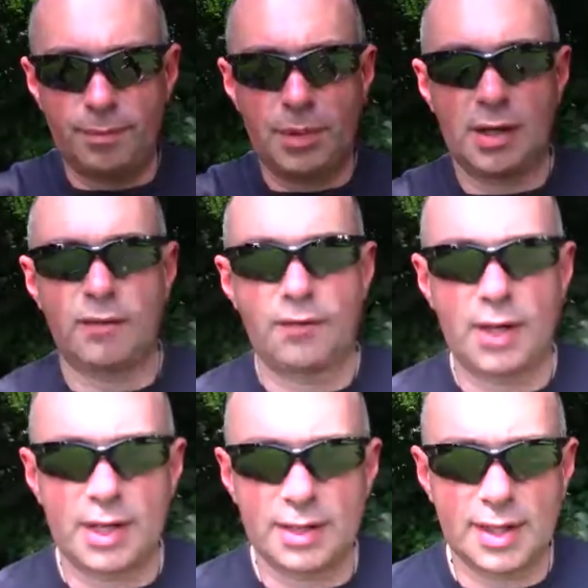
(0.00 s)
big
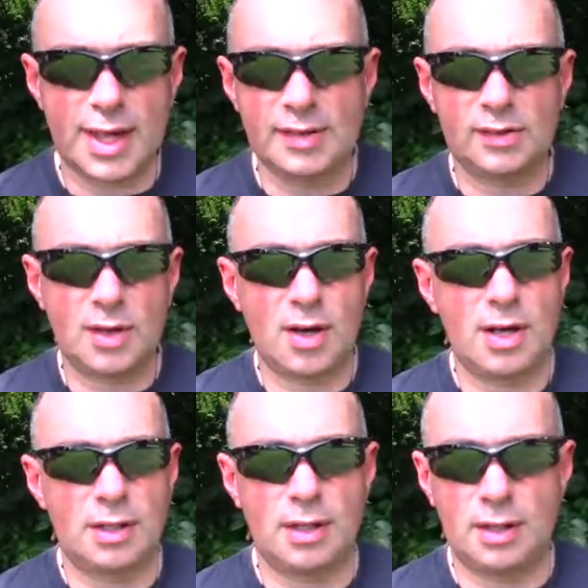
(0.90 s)
freaking lens on
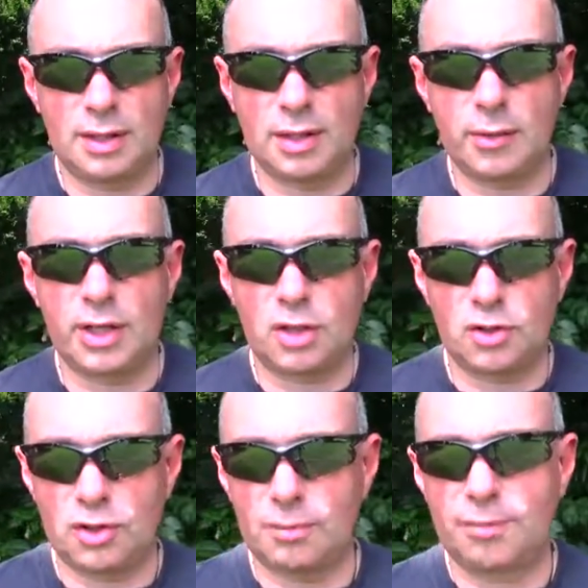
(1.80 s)
it, and you know, and a
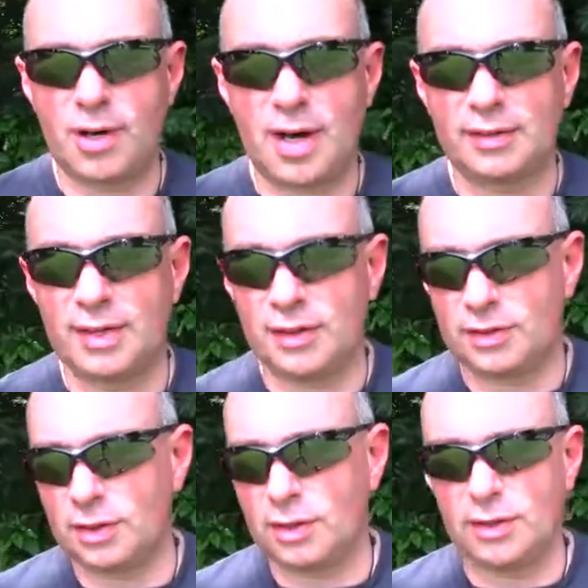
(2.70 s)
good
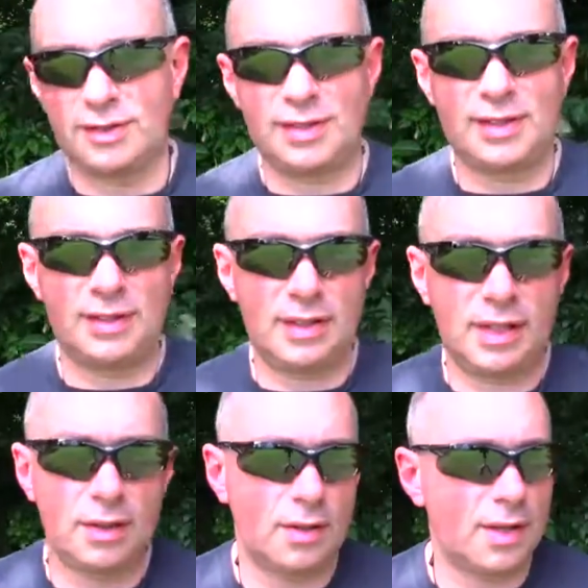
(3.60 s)
processor, a good
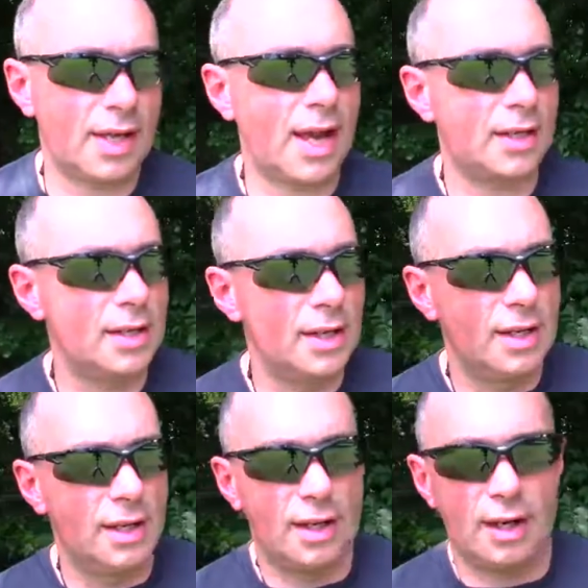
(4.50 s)
CCD and all that,
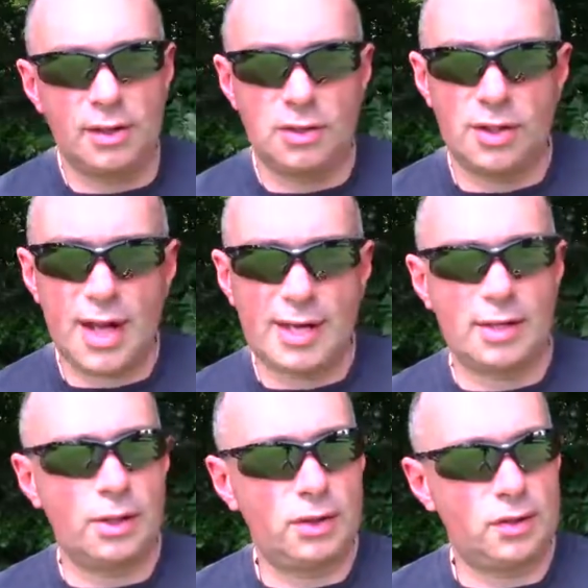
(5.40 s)
you're not
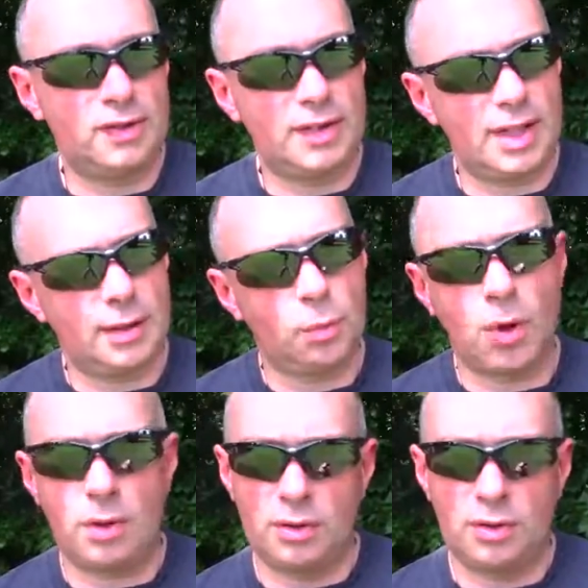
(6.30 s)
going to see
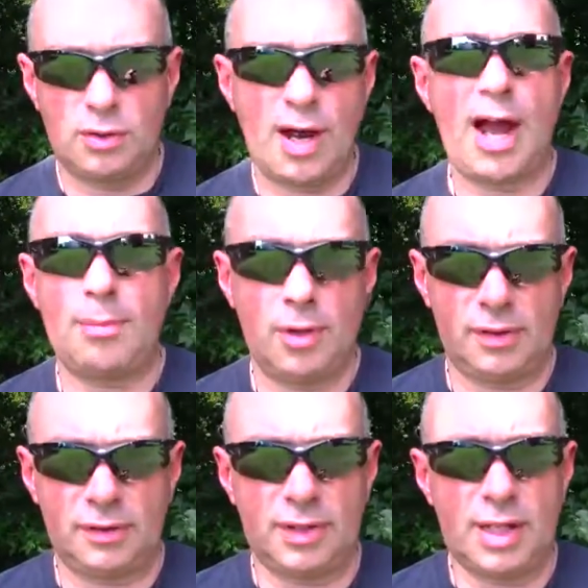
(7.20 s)
what your
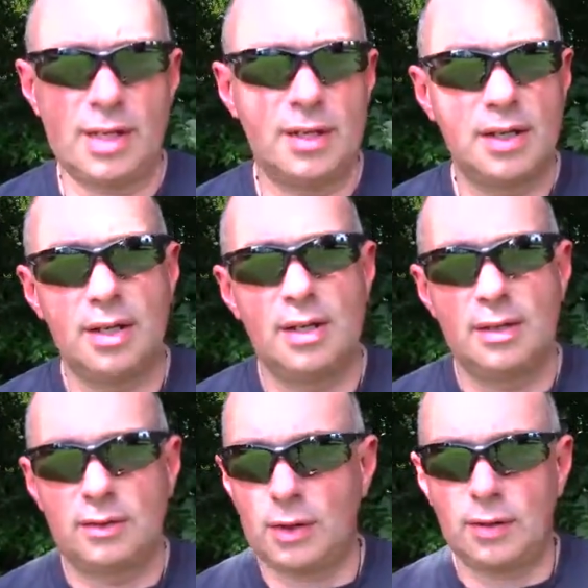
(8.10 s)
eyeballs see.
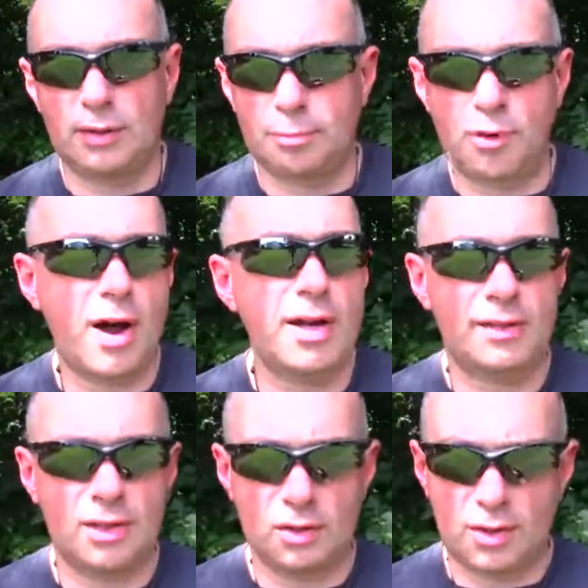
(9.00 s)
So as bright
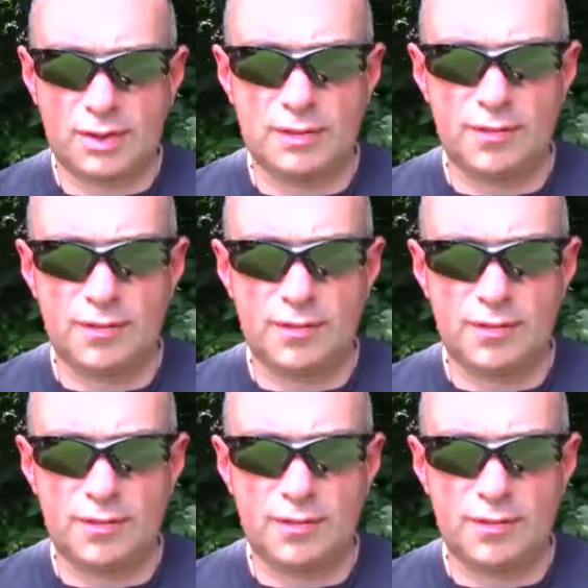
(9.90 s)
as it looks in